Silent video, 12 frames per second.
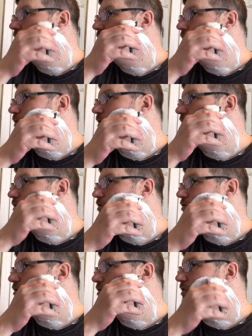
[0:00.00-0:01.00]
So this
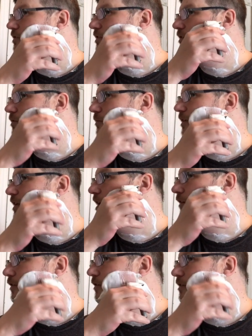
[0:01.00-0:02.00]
is just a little bit
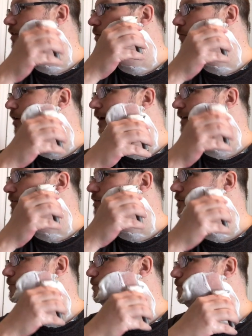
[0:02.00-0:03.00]
heavier than the brass.